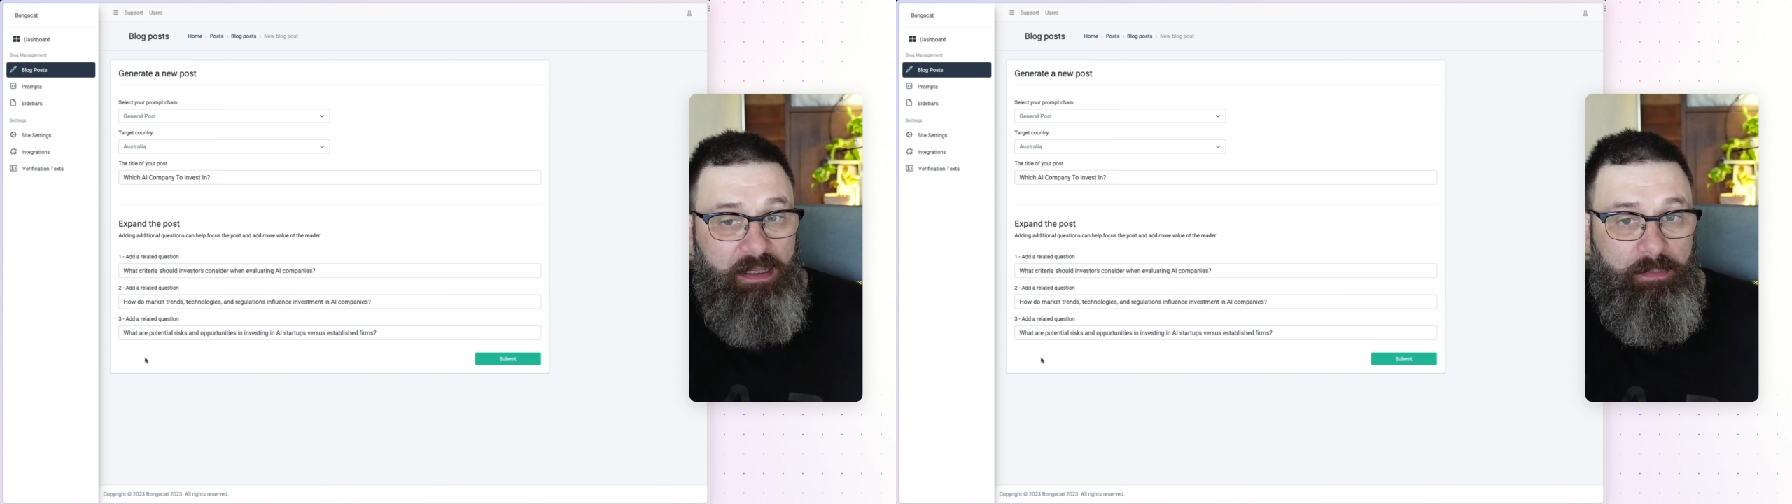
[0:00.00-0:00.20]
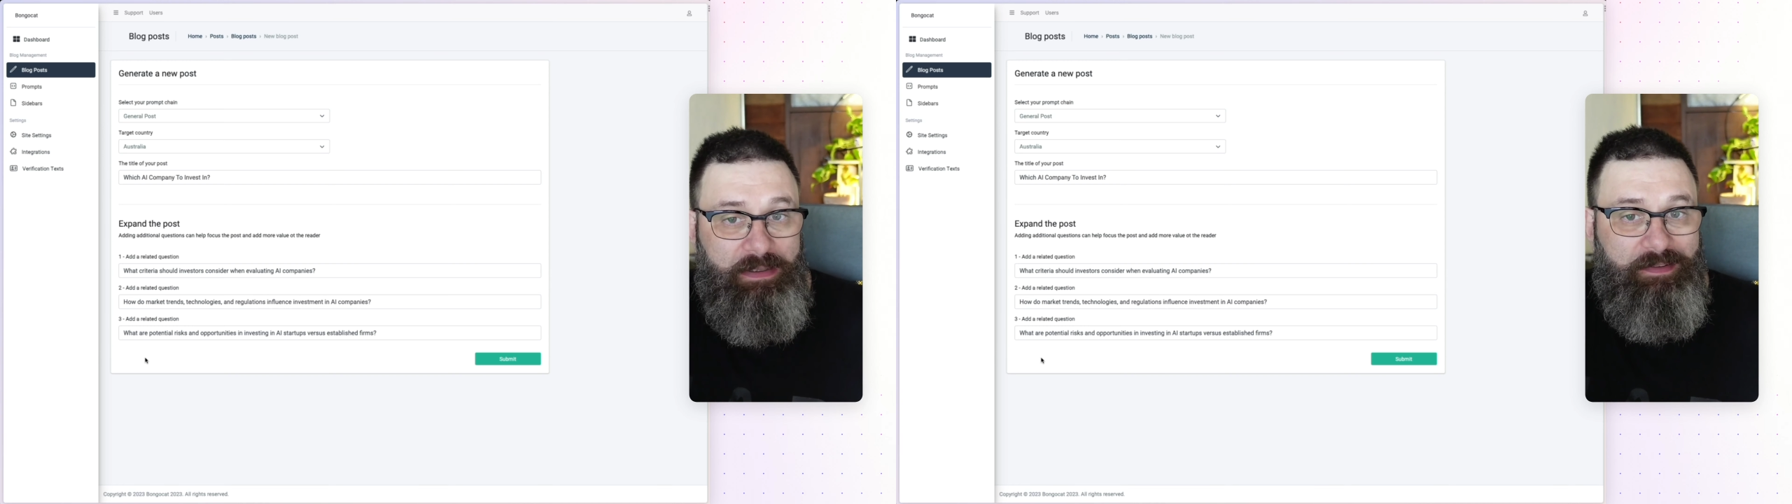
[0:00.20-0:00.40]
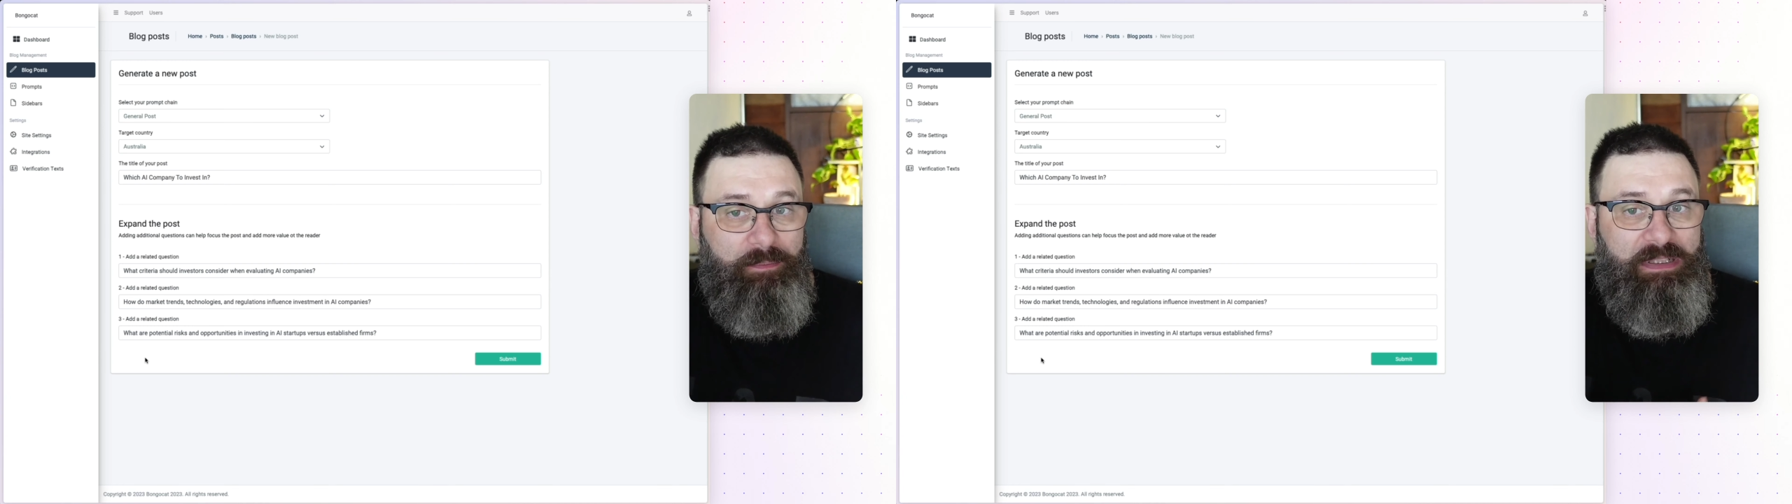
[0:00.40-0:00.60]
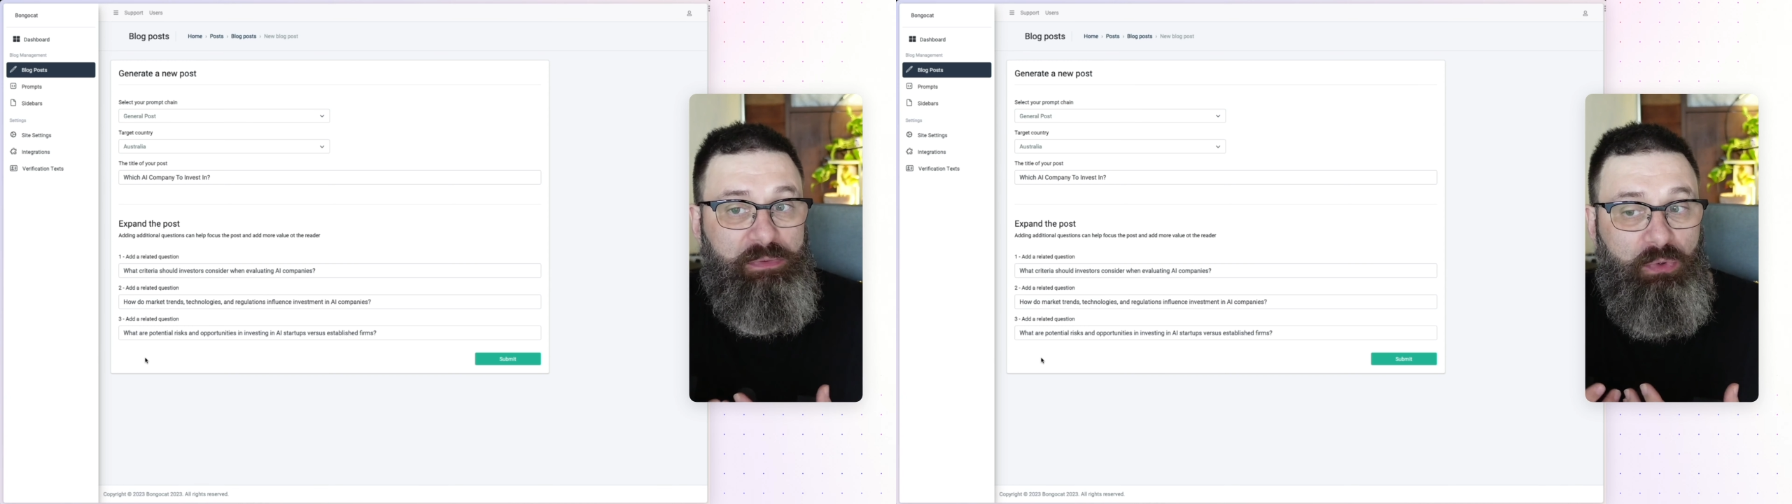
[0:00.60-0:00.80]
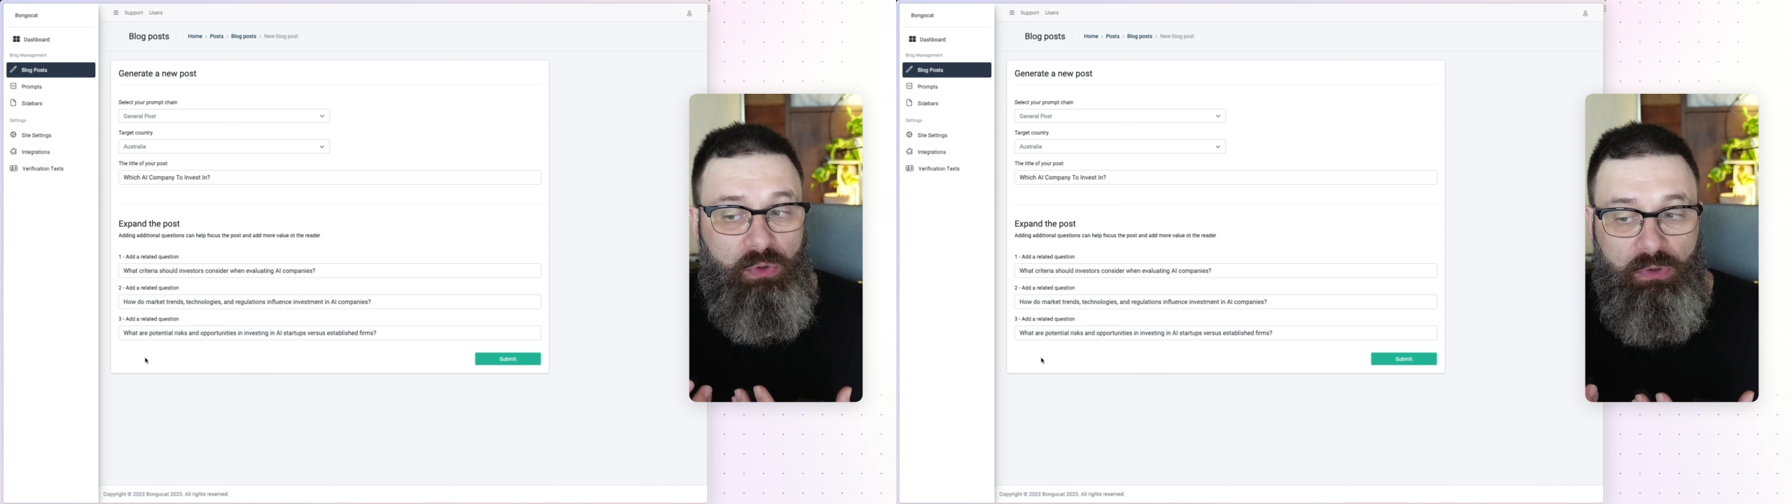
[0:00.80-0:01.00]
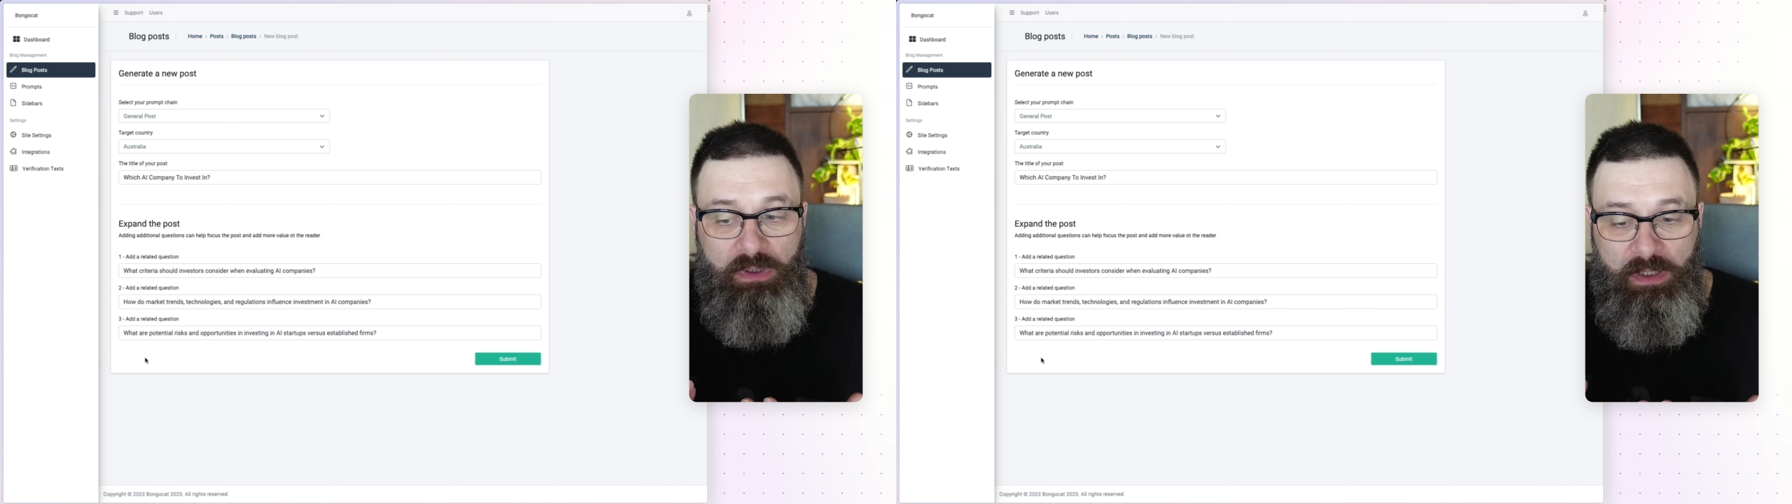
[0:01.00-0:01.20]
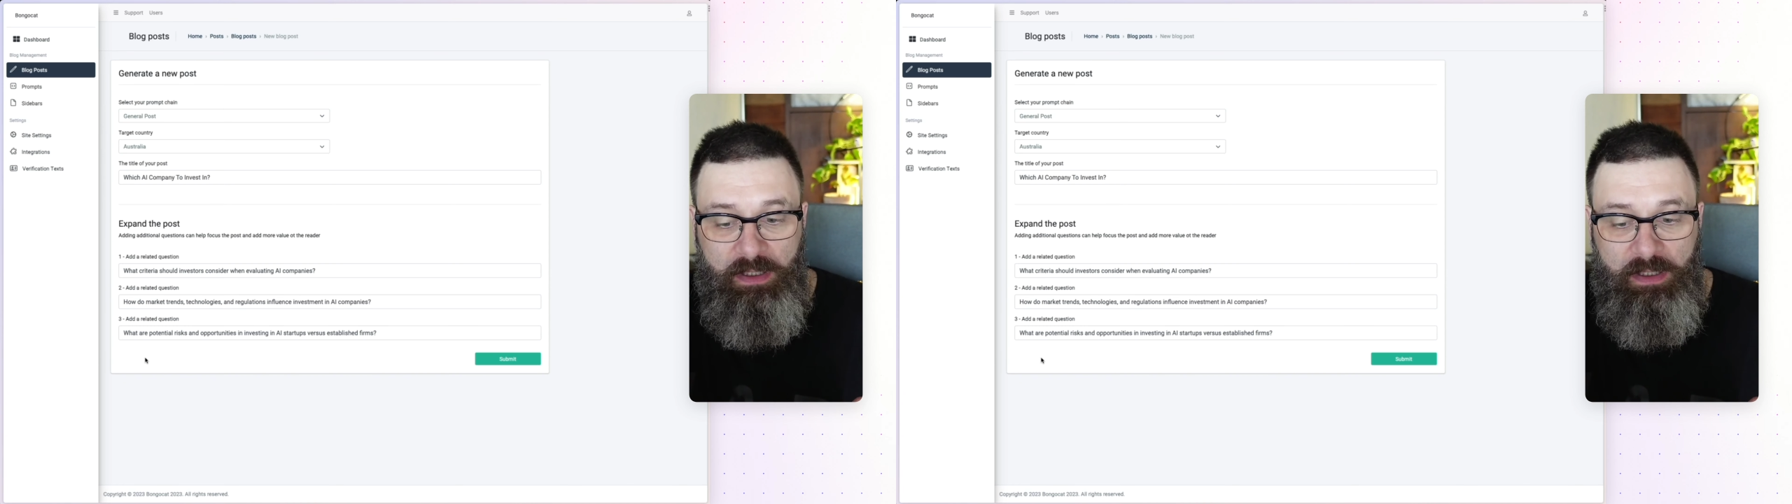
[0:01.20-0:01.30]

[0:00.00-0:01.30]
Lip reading: It makes it much more